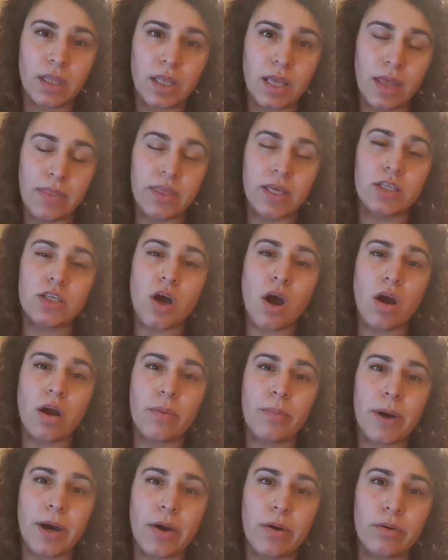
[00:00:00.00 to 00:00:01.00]
And they talk
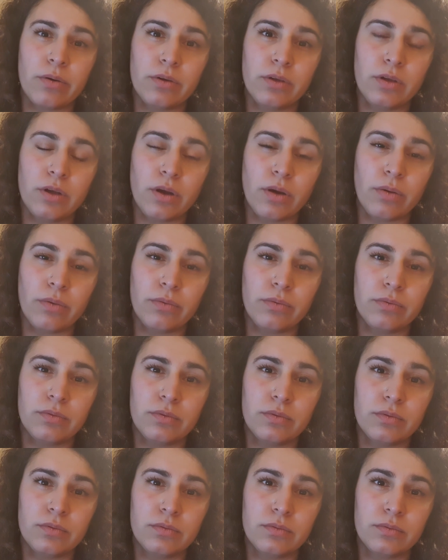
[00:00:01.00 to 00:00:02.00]
about,
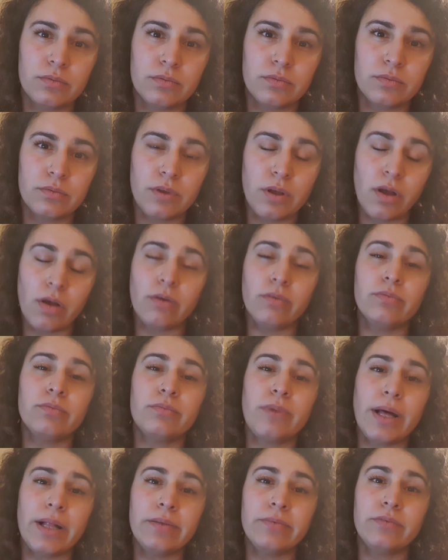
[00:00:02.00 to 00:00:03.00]
oh,
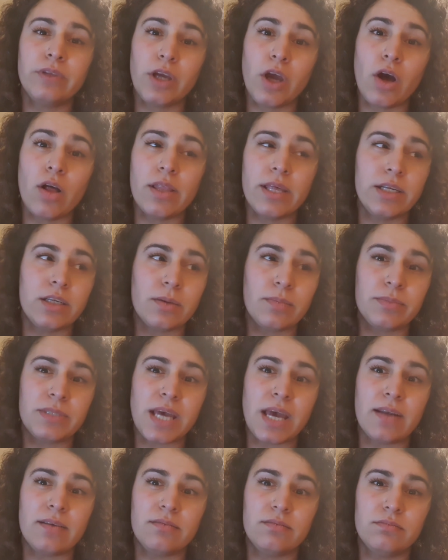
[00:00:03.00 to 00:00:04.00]
well, they all end up
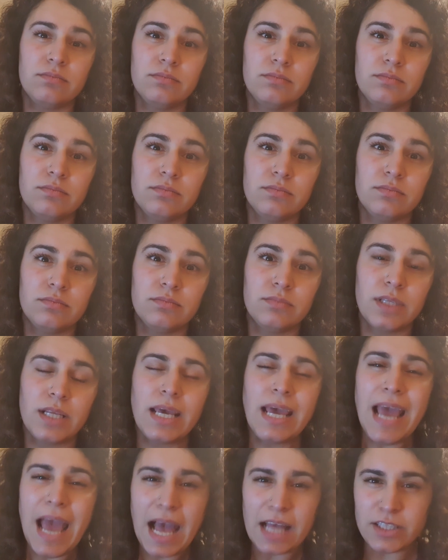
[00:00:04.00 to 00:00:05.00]
dead.
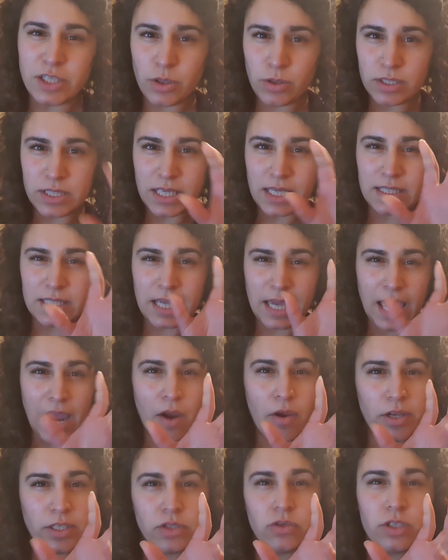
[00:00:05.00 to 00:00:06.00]
And so it's a
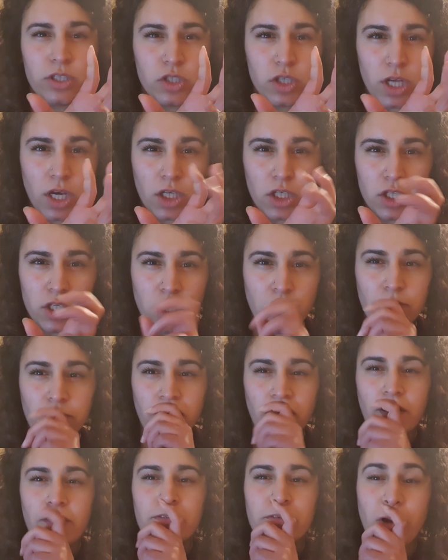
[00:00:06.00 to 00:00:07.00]
character introduction of
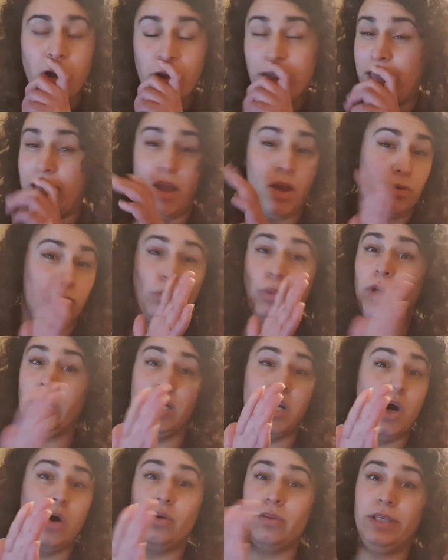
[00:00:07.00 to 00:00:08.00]
okay, we
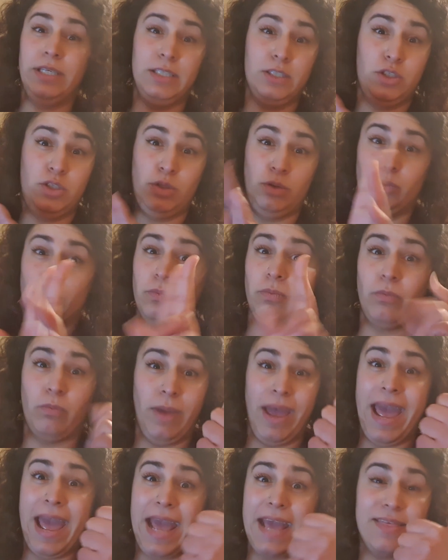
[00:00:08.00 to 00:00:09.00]
know these two,
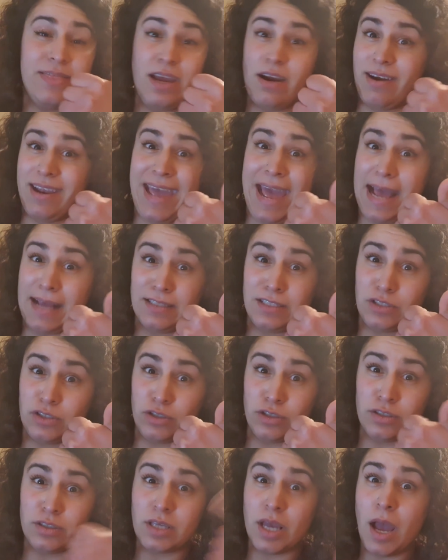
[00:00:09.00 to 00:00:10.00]
A, they're
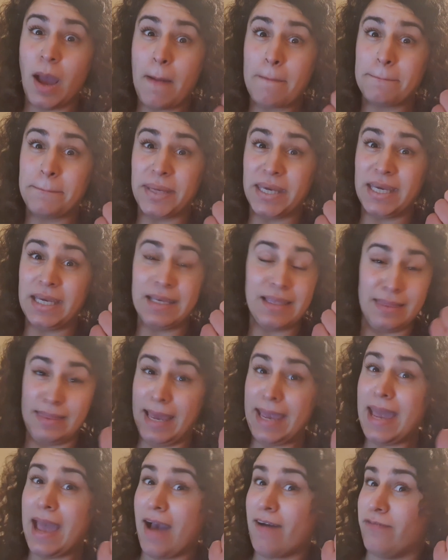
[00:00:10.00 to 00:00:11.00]
gangsters, B,
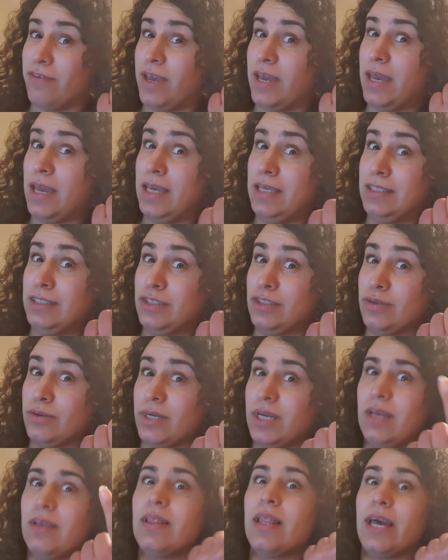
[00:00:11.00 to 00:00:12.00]
they have
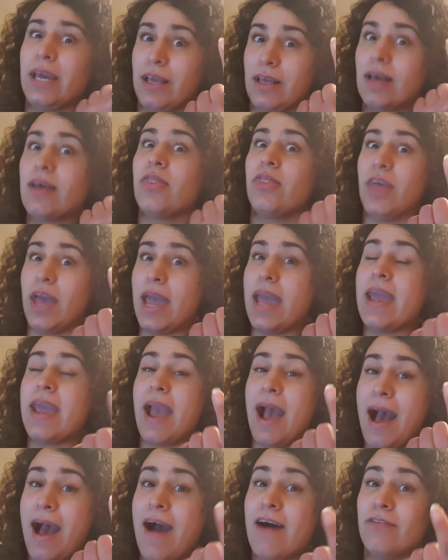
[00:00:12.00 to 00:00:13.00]
history. Like, they
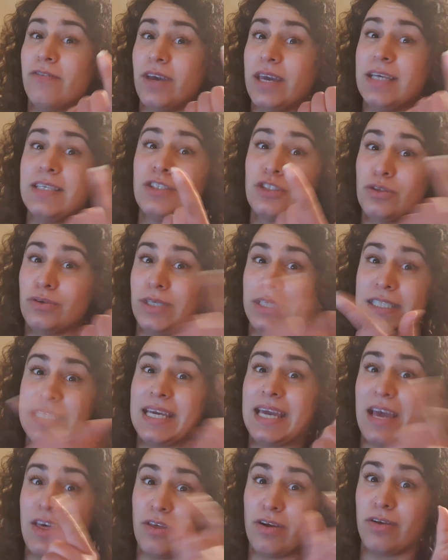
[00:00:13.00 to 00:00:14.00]
have history
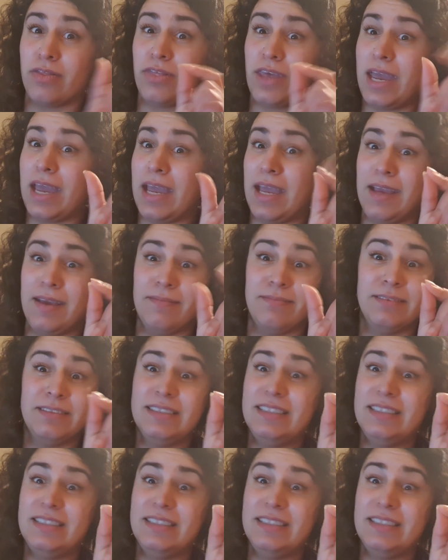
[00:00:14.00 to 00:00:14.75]
together. They've